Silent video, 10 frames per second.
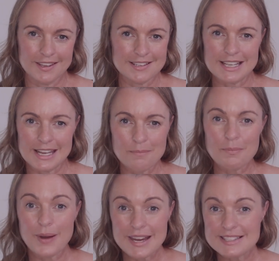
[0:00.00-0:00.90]
You see,
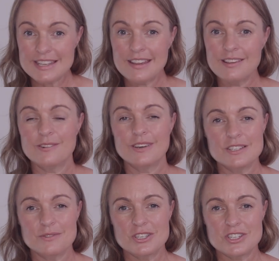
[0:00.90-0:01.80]
embracing your
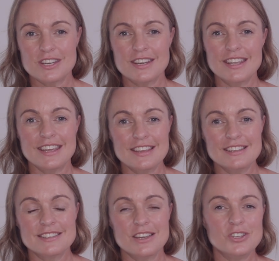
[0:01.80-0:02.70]
intuition is